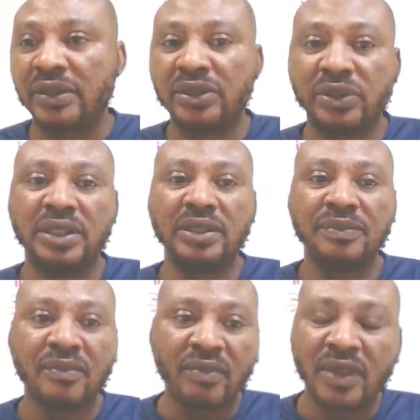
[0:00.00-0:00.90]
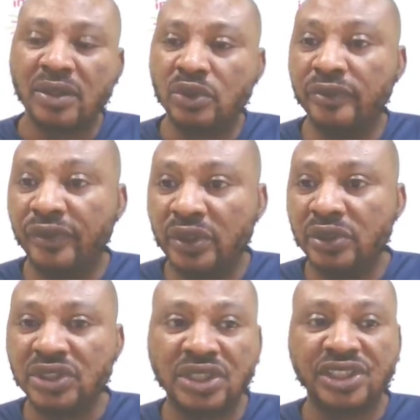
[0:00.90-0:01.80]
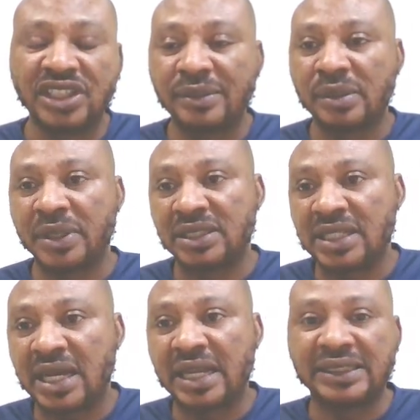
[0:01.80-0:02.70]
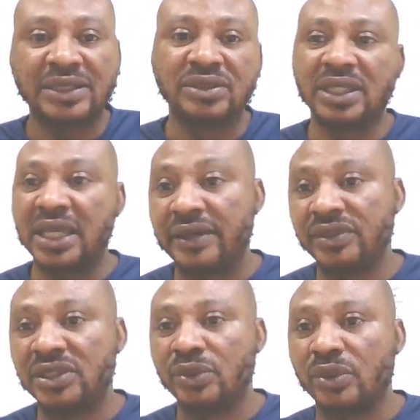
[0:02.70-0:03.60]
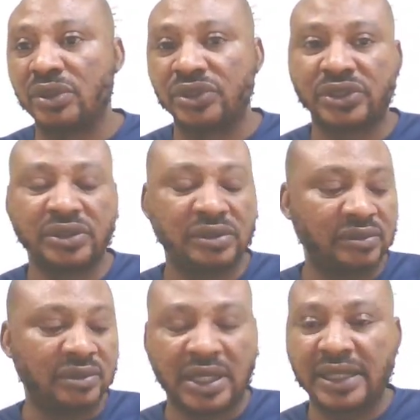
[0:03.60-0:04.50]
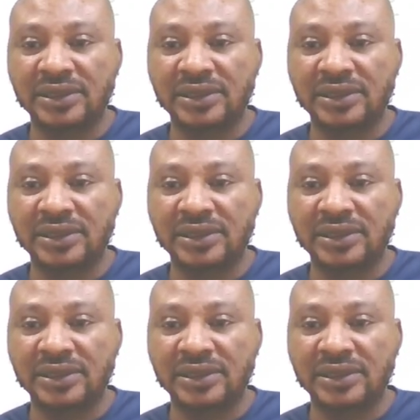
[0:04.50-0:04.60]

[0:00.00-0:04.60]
We're doing 2 videos in the chapter, but now I decided to take everything once, right?